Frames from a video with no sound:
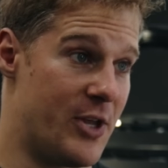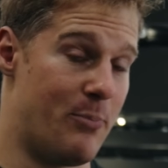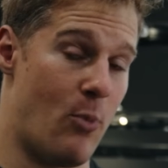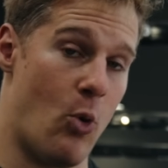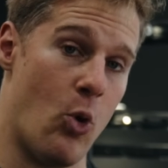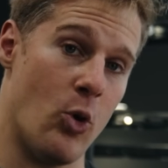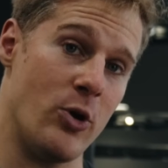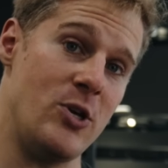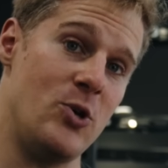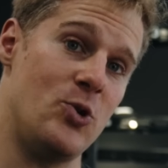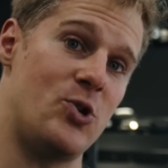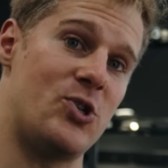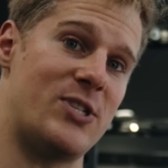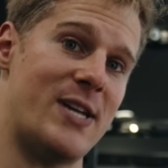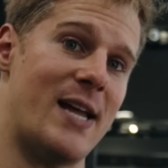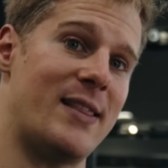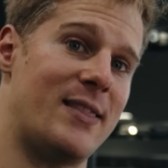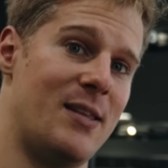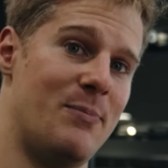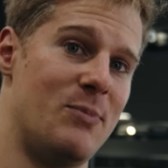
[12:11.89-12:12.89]
The more you
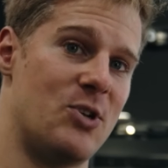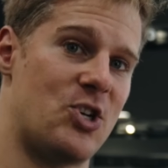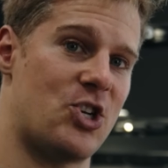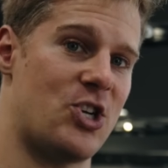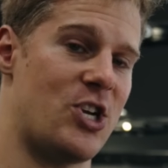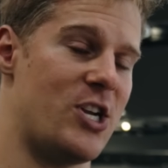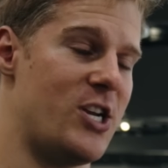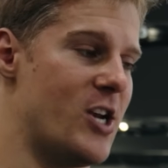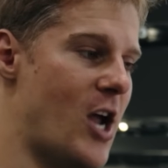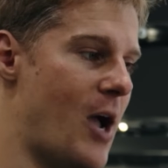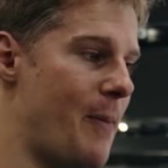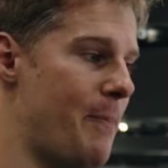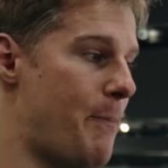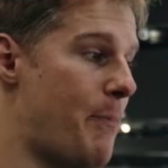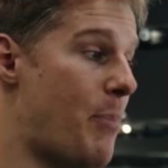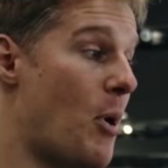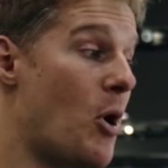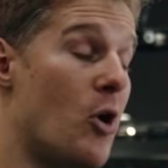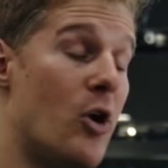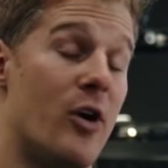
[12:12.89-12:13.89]
set the machine up
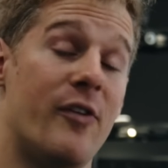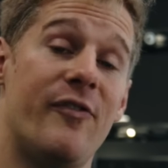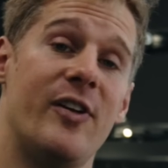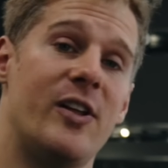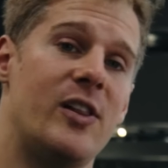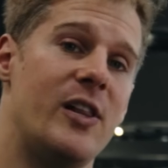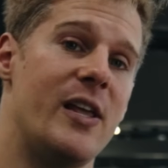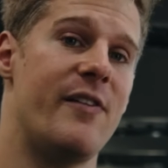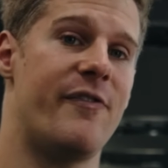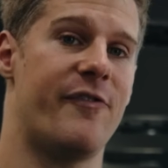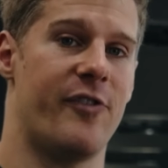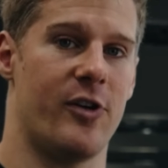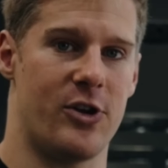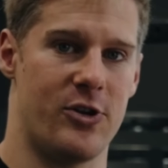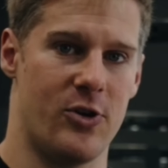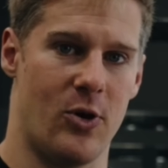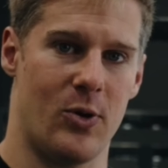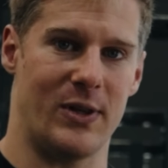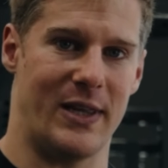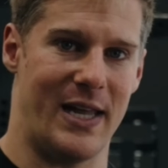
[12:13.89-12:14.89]
perfectly for
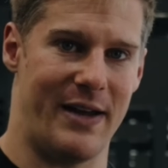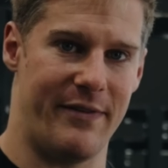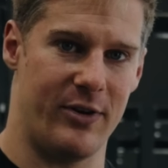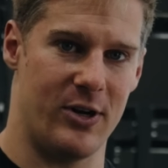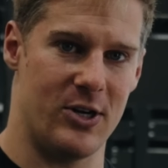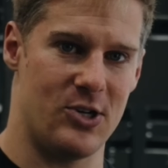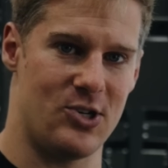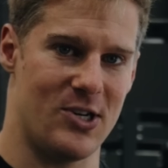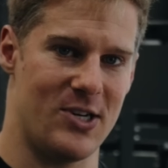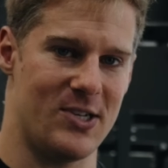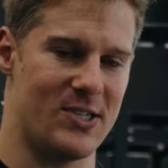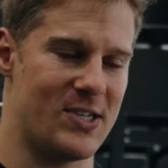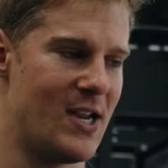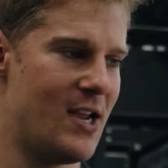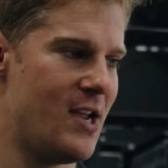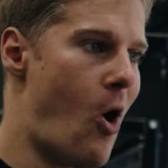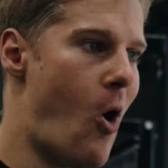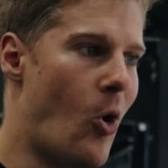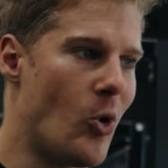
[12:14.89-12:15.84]
your leverages,